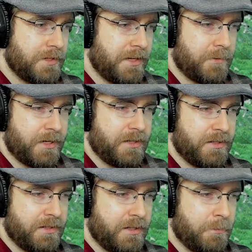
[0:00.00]
Anyway,
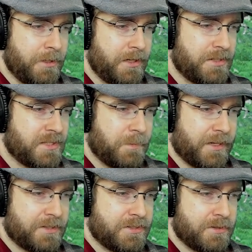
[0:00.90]
it'll be nice to
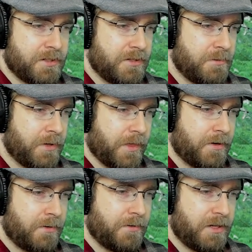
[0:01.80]
pass
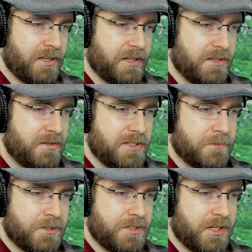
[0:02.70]
without any hindrance
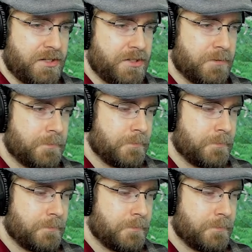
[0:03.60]
for a change.